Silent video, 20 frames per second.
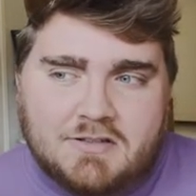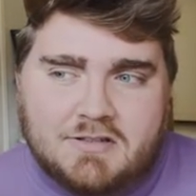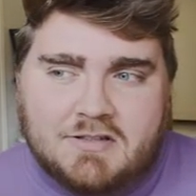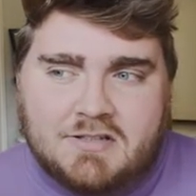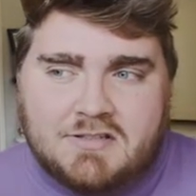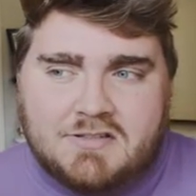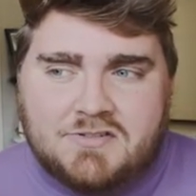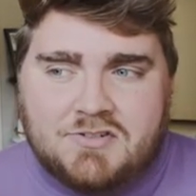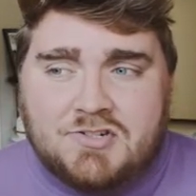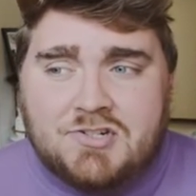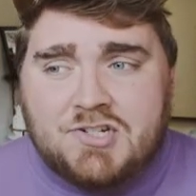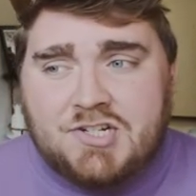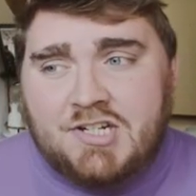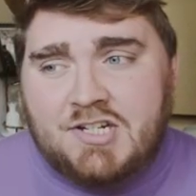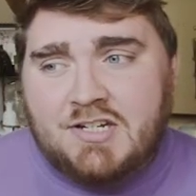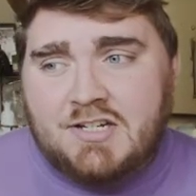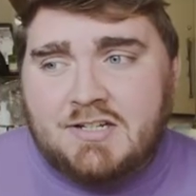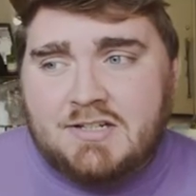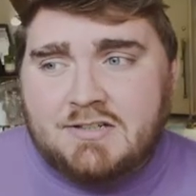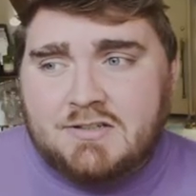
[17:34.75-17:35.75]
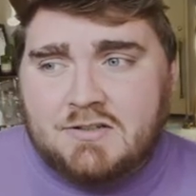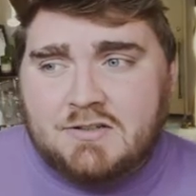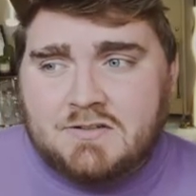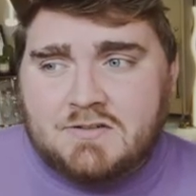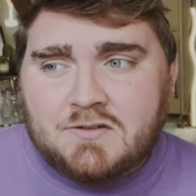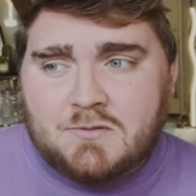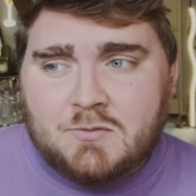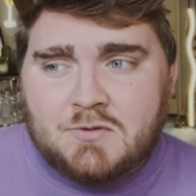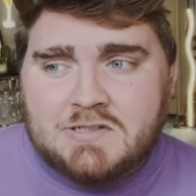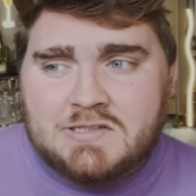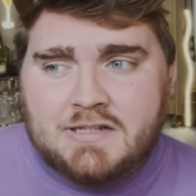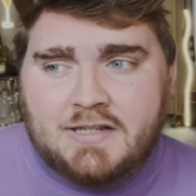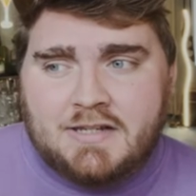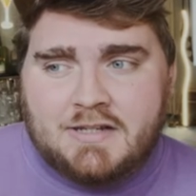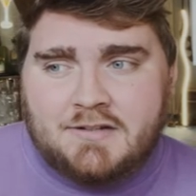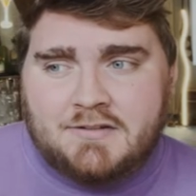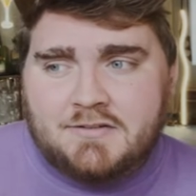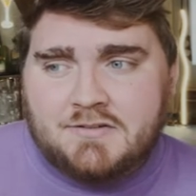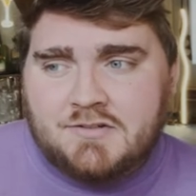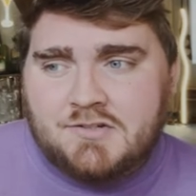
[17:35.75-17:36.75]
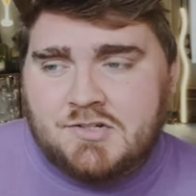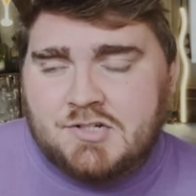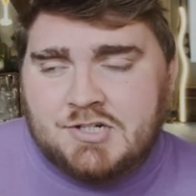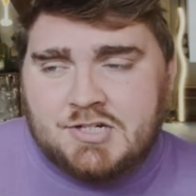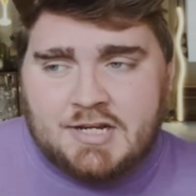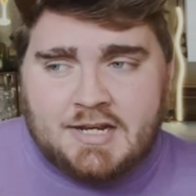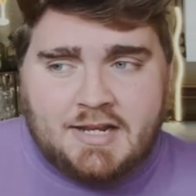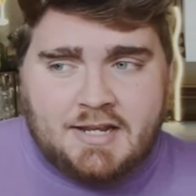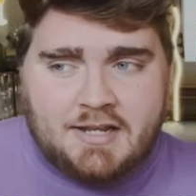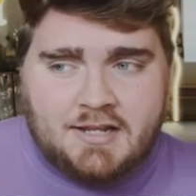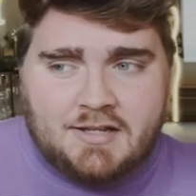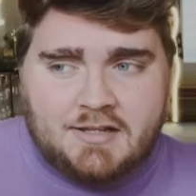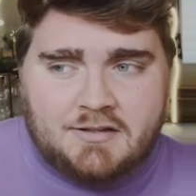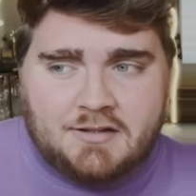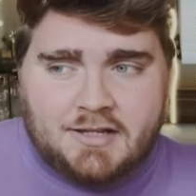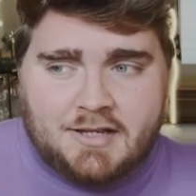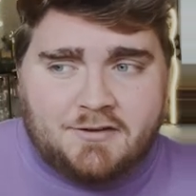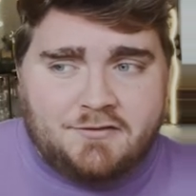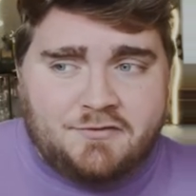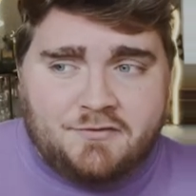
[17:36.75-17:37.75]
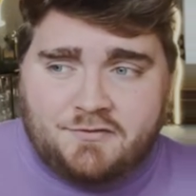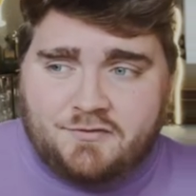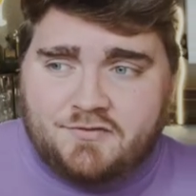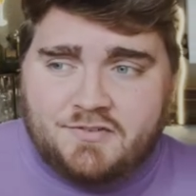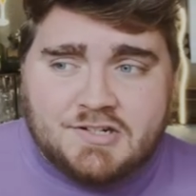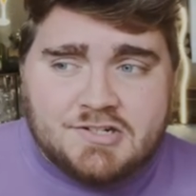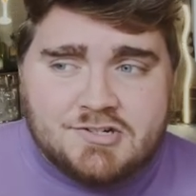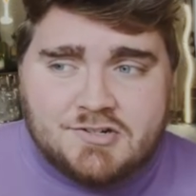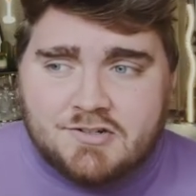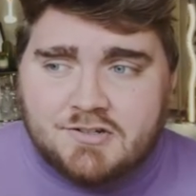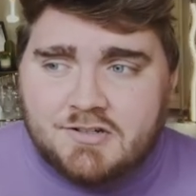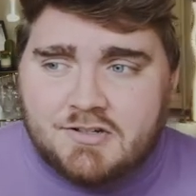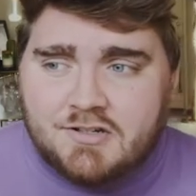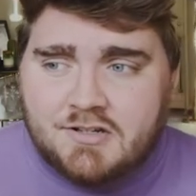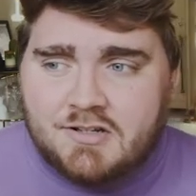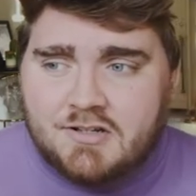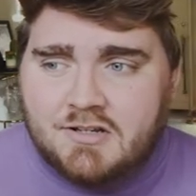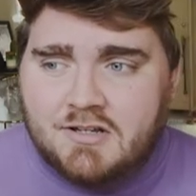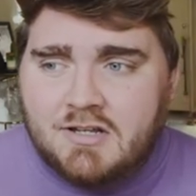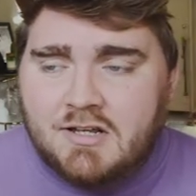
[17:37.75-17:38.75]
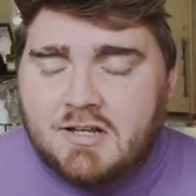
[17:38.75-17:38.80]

This G looks almost like a J, like a fish hook.